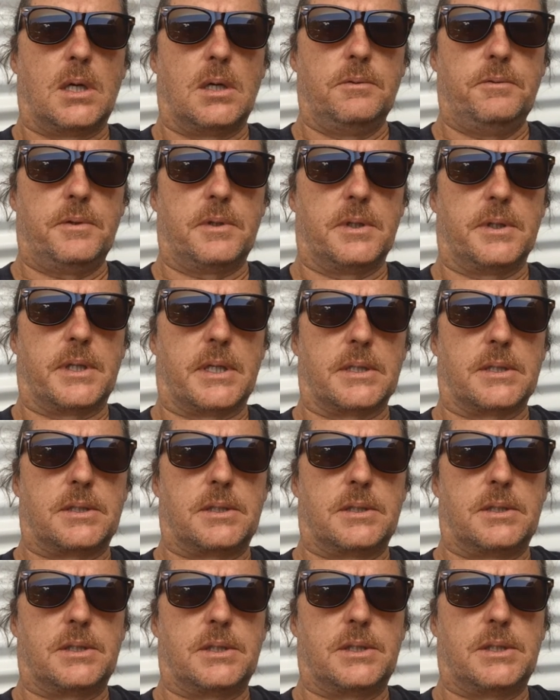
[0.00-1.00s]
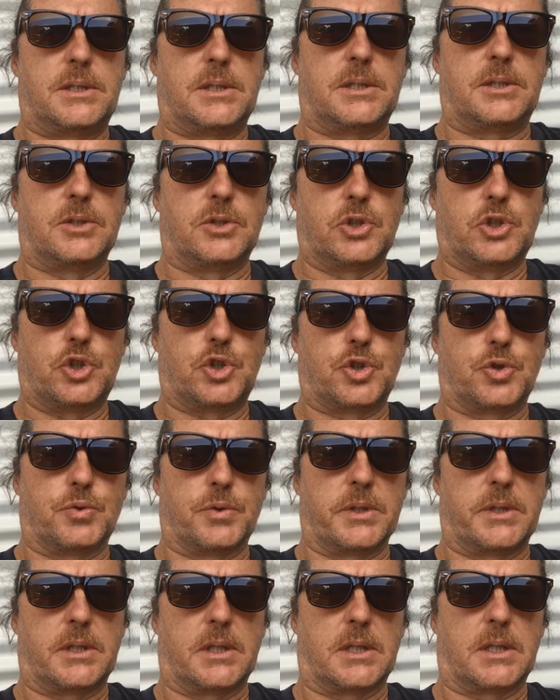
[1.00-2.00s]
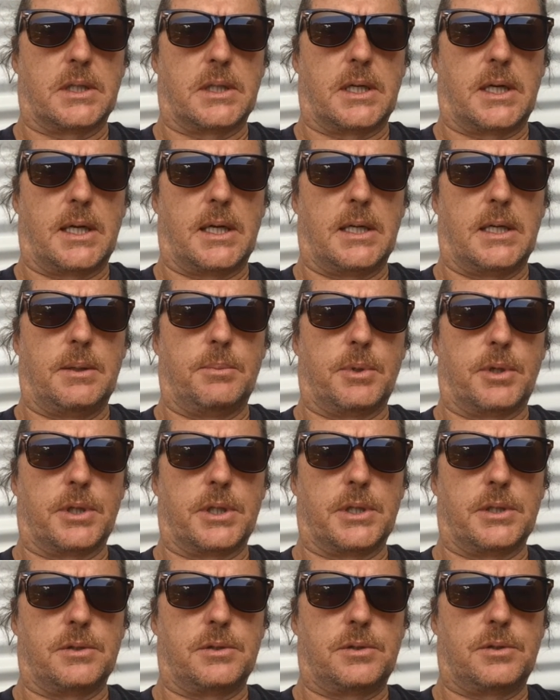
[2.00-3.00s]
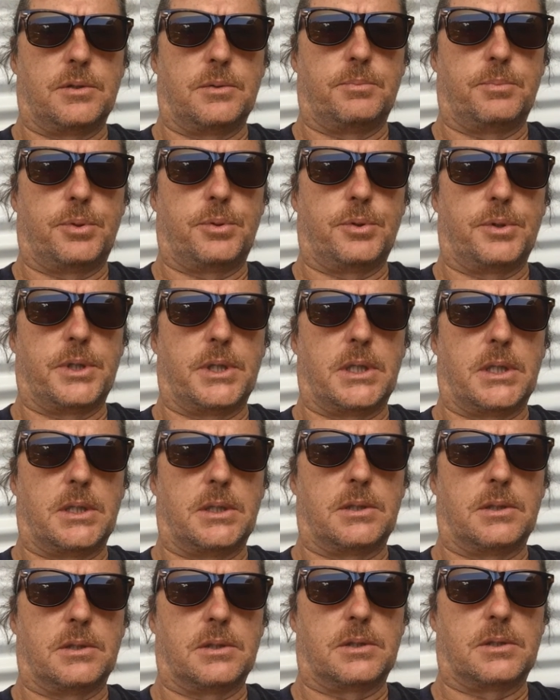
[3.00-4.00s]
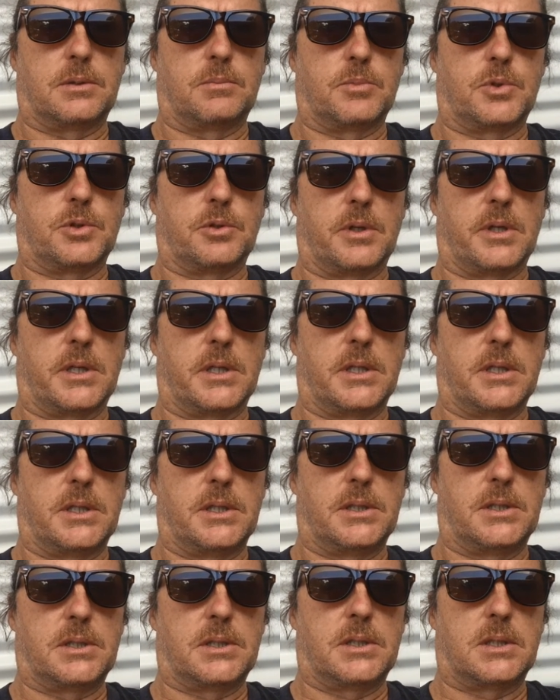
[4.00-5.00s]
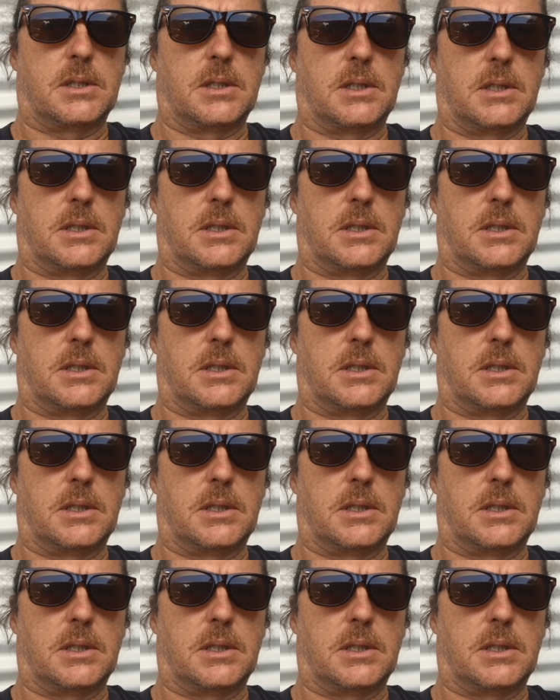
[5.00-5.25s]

Hopefully that didn't trigger anybody to put in some trades.